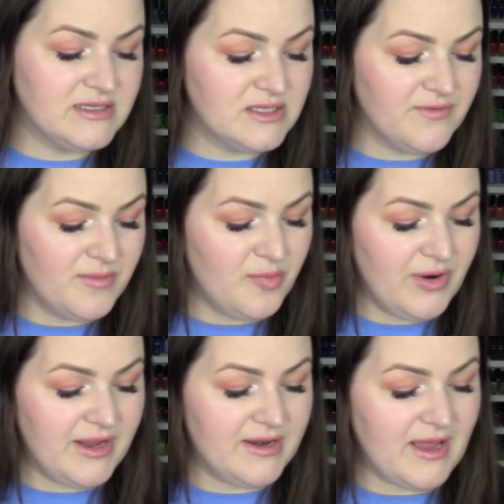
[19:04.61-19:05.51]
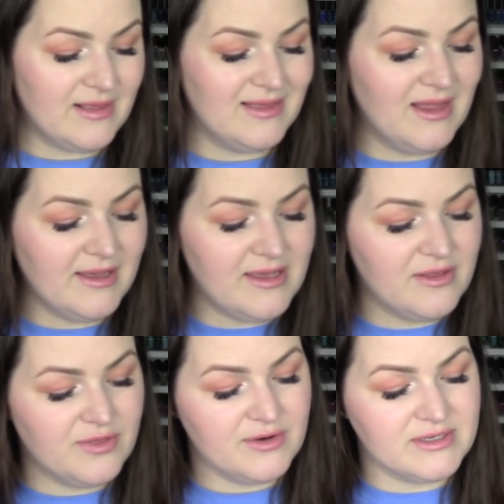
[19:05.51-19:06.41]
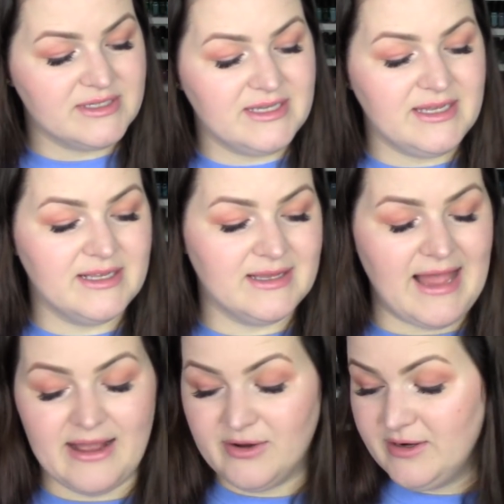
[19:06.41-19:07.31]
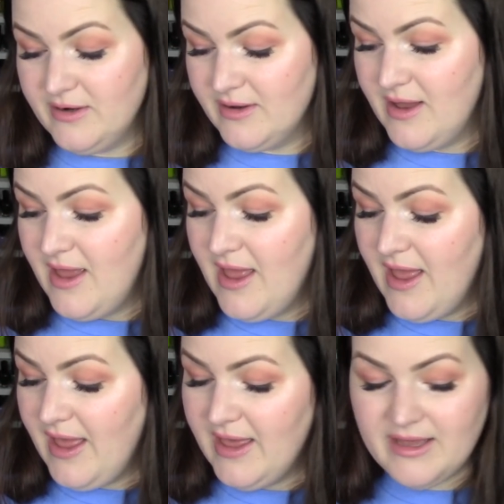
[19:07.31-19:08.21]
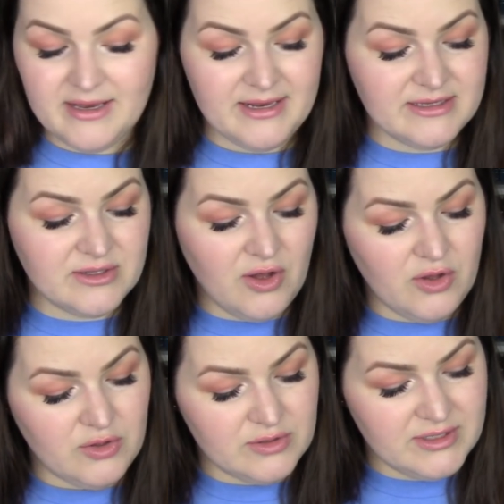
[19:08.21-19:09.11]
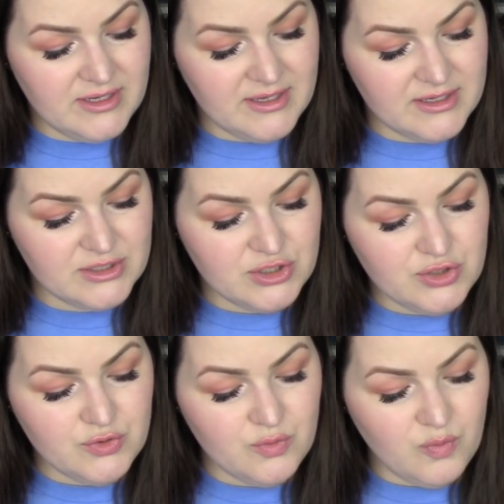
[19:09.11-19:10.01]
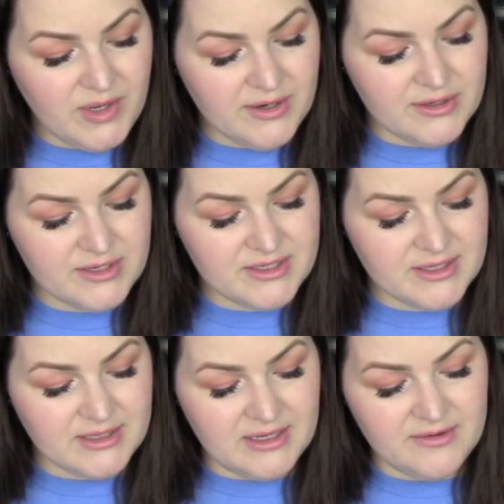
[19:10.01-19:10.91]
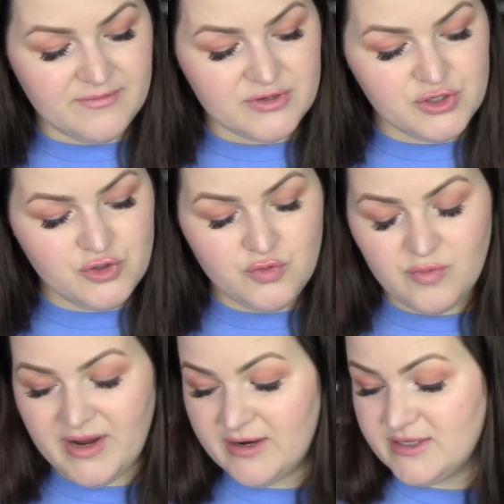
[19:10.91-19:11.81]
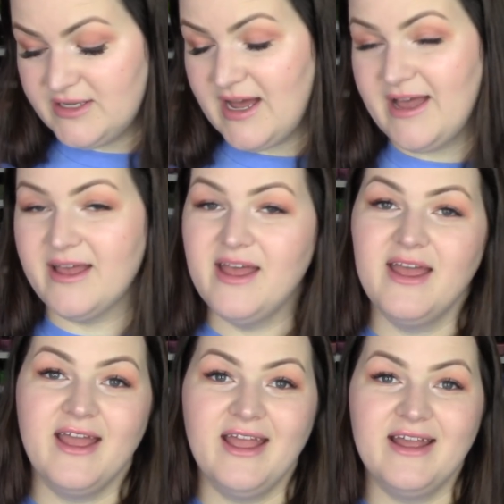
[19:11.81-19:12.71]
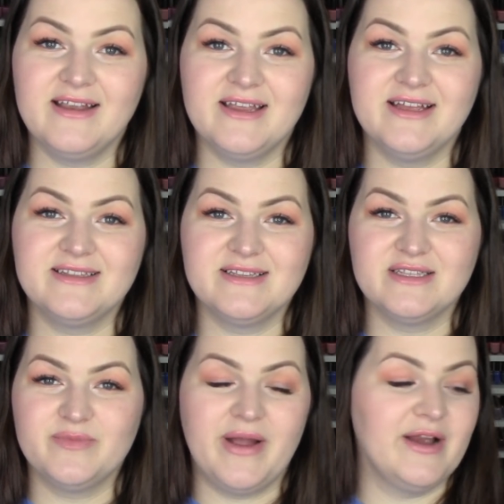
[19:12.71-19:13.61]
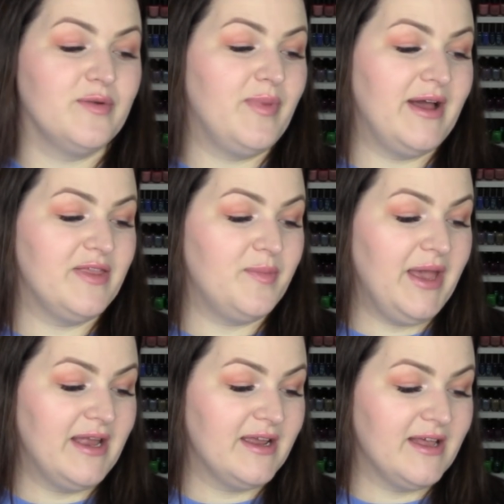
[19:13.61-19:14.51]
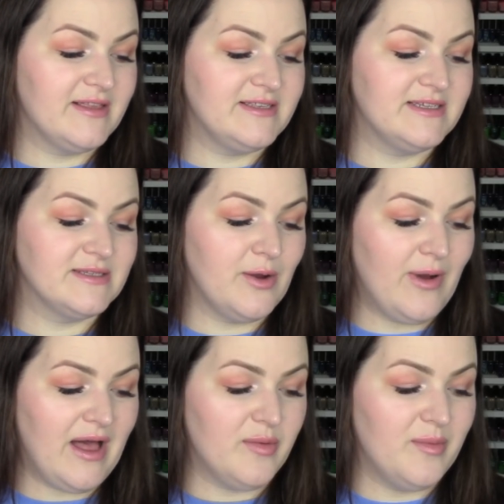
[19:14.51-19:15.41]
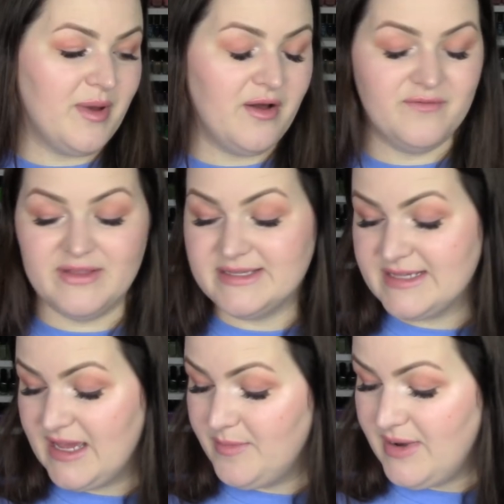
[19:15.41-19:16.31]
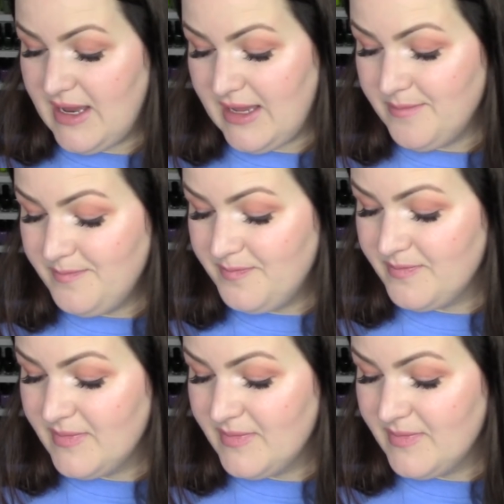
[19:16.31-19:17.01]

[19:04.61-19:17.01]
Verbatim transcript: This is from the brand Lucky thirteen Lacquer, and it is called Too Weird to Live, Too Rare to Die, and it's inspired by the Panic at the Disco album of the same name.